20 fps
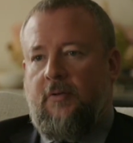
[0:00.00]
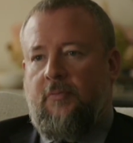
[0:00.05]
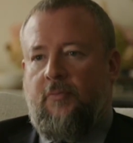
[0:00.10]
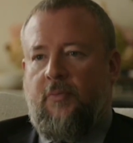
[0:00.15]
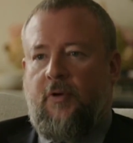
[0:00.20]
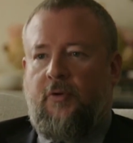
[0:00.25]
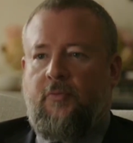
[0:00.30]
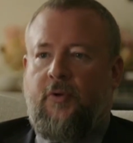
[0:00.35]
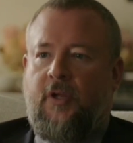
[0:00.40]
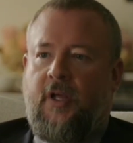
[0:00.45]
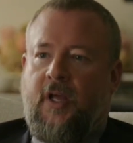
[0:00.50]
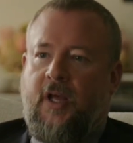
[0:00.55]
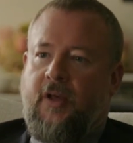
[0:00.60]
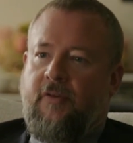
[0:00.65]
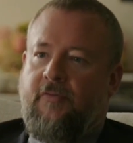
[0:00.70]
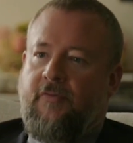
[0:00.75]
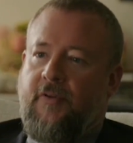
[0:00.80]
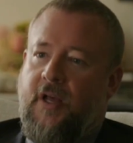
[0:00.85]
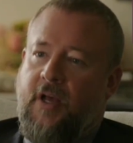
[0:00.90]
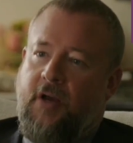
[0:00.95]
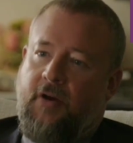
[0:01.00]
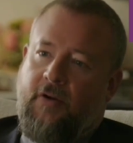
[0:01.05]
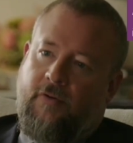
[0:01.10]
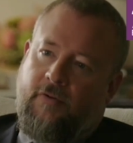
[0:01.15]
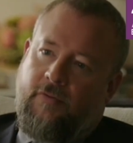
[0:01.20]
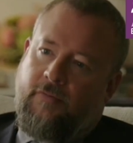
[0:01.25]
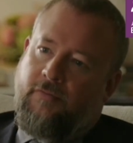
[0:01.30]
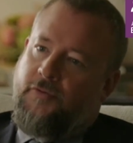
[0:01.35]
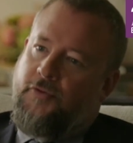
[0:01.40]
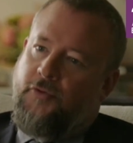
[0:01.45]
but we have
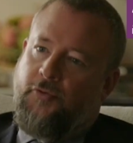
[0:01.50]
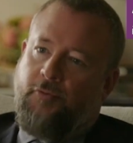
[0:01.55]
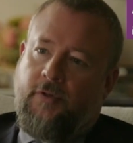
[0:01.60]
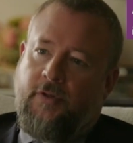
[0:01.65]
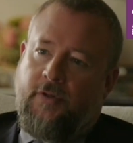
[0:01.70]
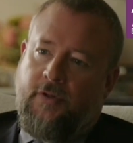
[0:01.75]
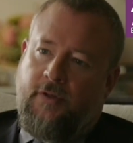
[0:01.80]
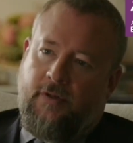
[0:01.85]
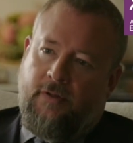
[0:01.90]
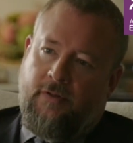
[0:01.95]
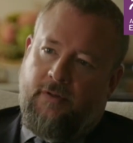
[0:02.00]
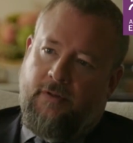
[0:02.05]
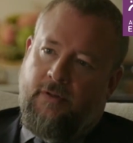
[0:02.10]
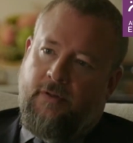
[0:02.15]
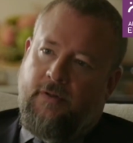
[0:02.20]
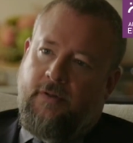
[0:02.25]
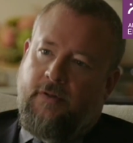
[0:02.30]
now 2 million